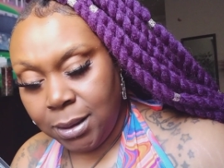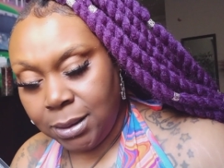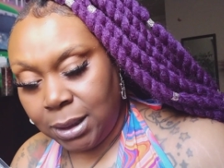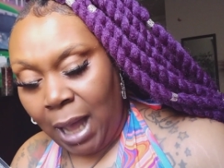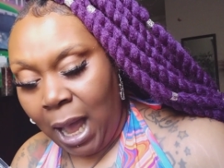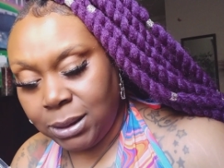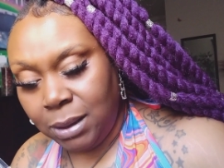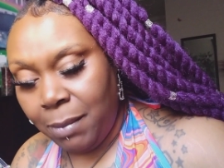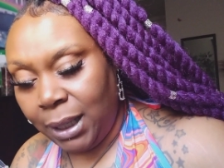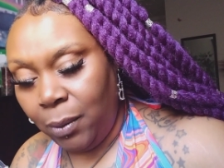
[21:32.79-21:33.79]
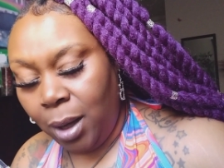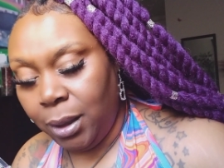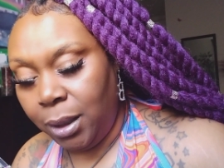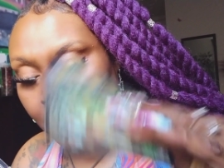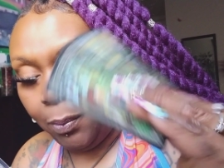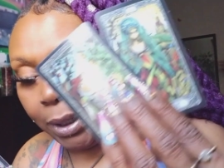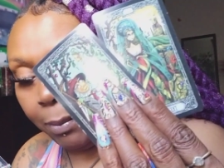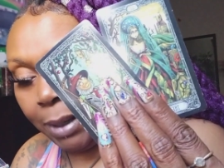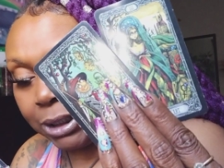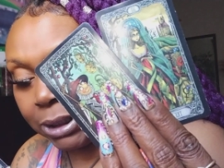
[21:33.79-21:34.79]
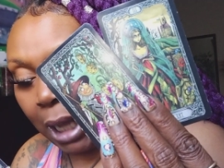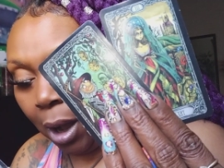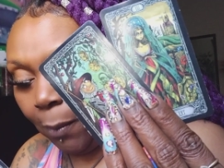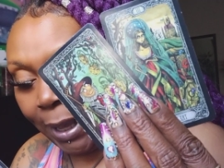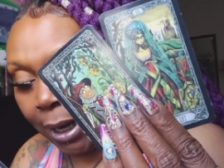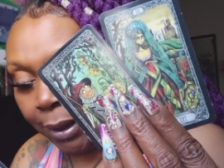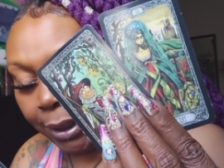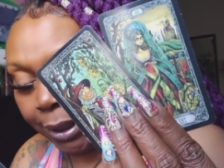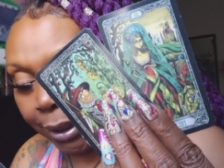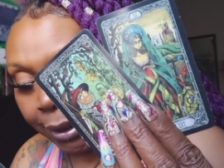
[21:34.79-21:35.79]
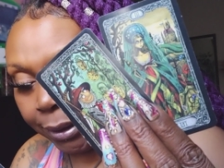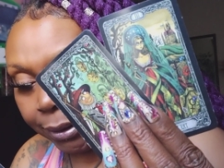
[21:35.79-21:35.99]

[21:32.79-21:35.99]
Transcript: So all somebody want to do pretty much is co-parent her.